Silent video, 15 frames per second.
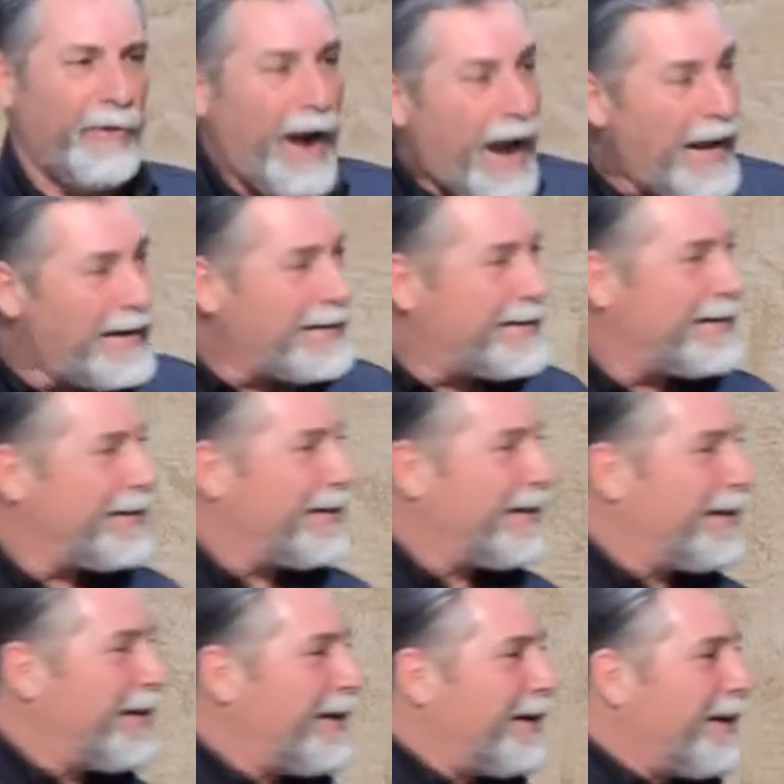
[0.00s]
Right?
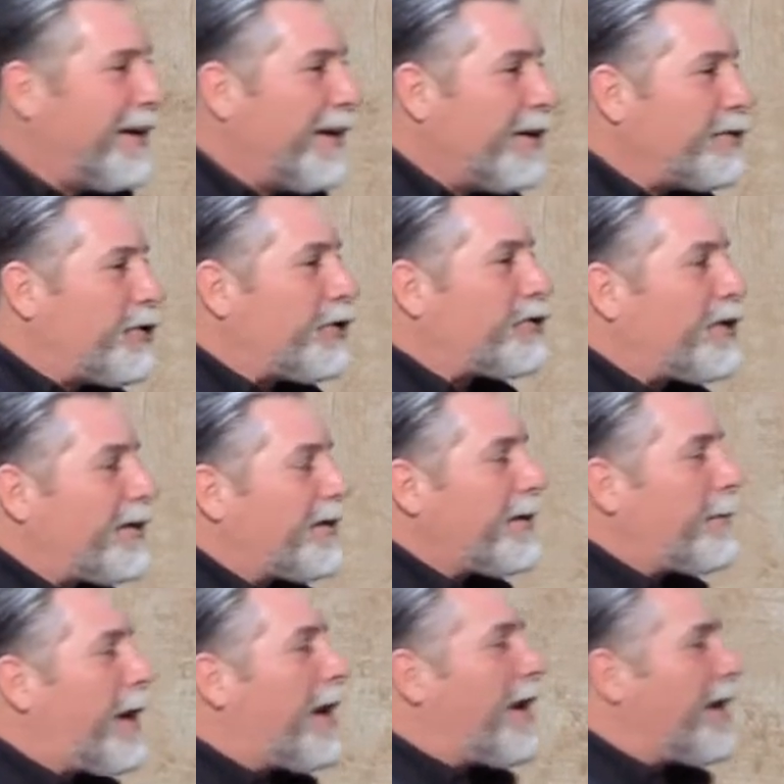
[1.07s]
Church,
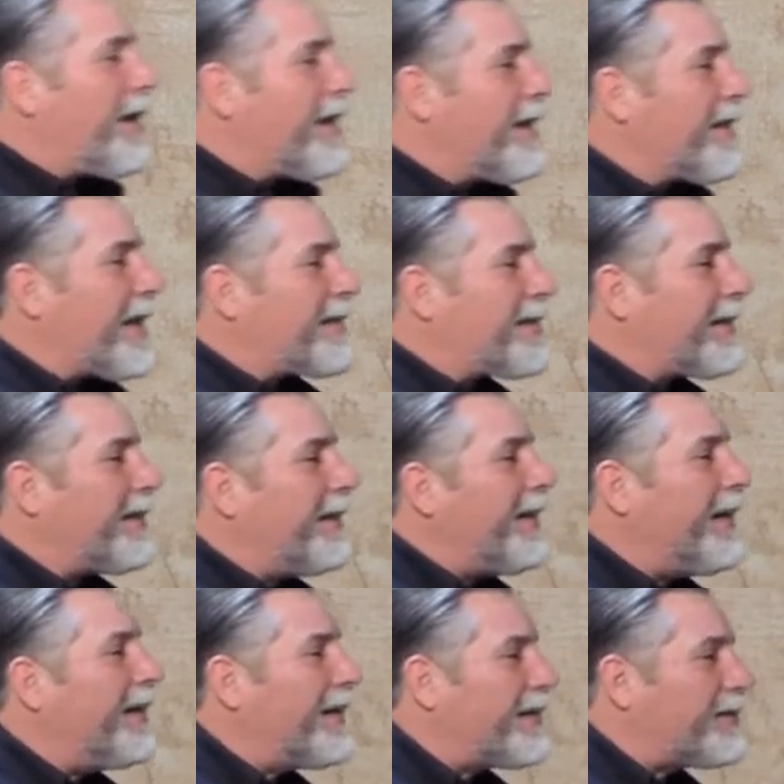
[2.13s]
that's a
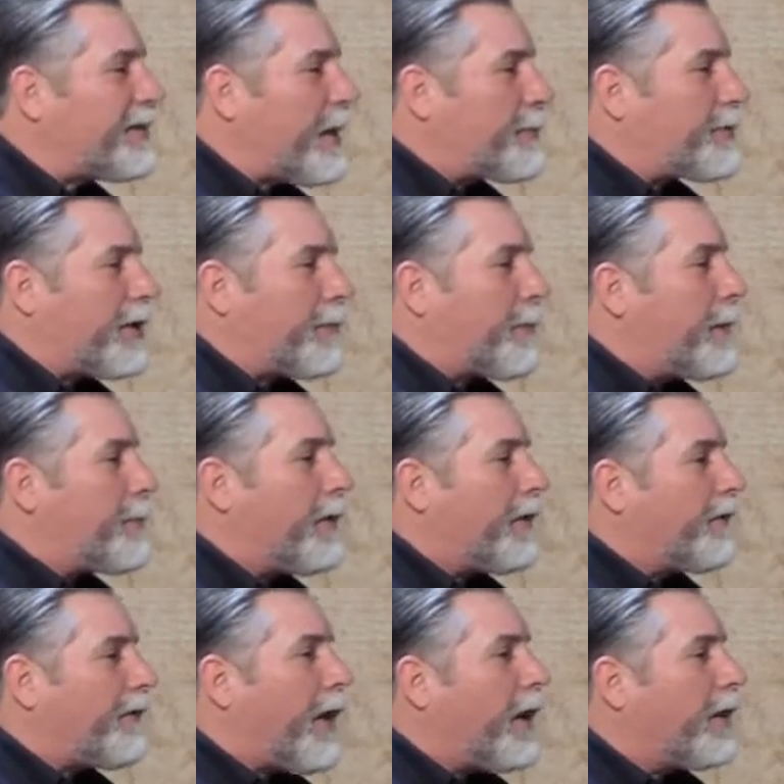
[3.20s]
little deception, and
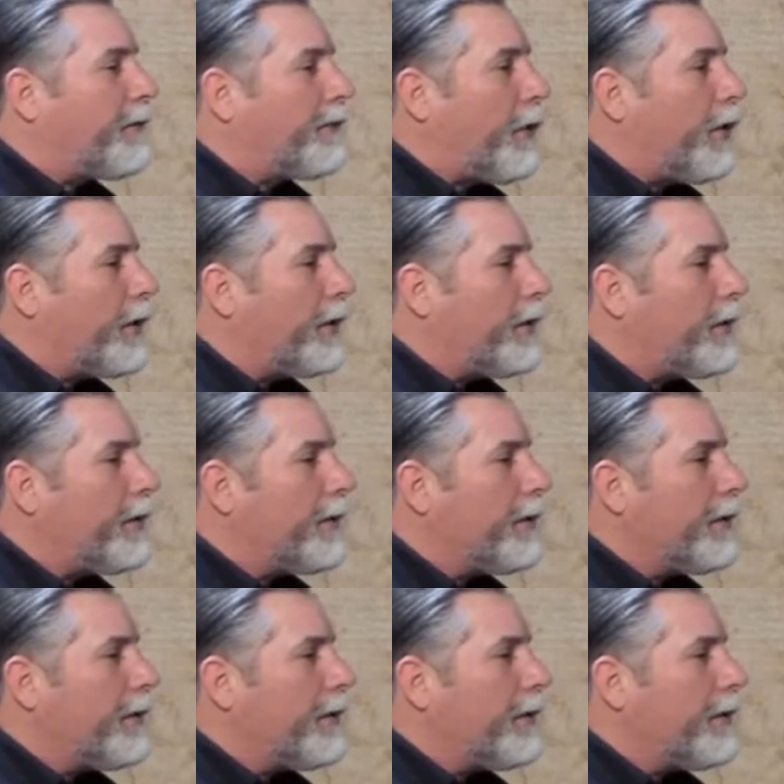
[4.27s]
people are falling for it.